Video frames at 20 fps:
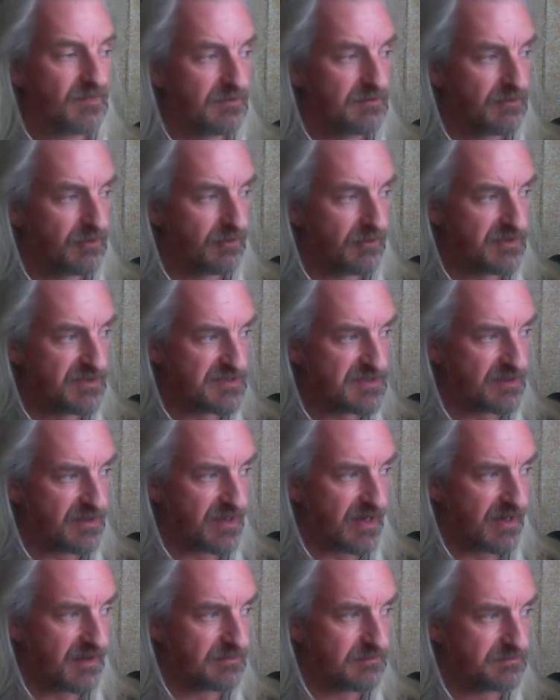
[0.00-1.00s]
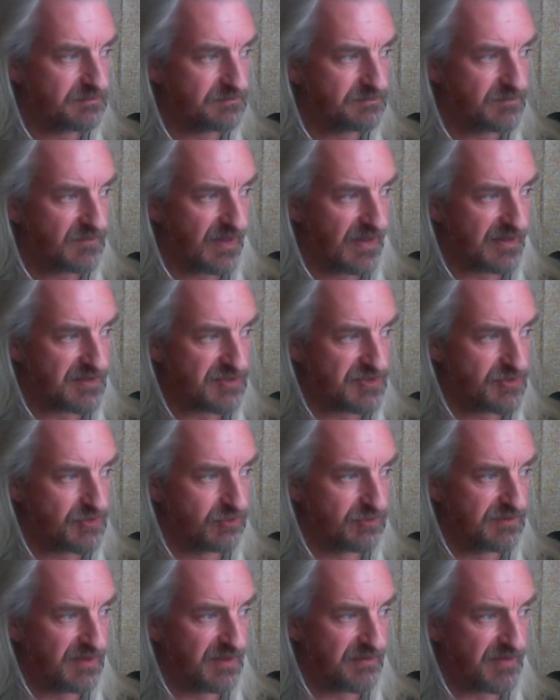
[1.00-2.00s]
Not into that at
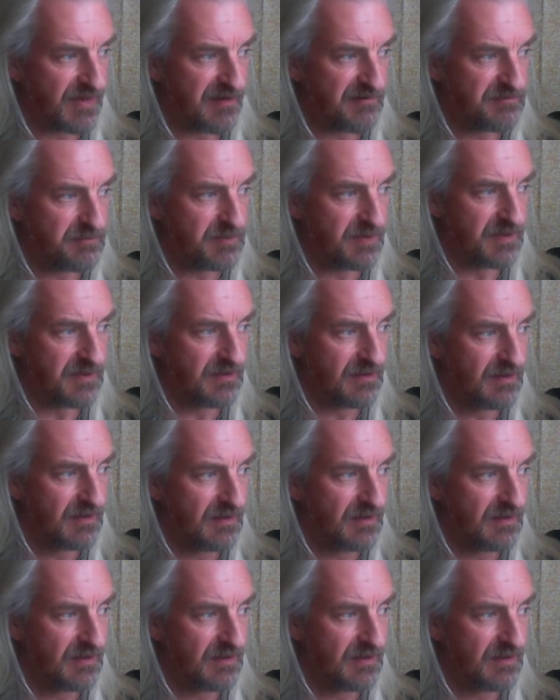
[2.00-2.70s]
all, never have been.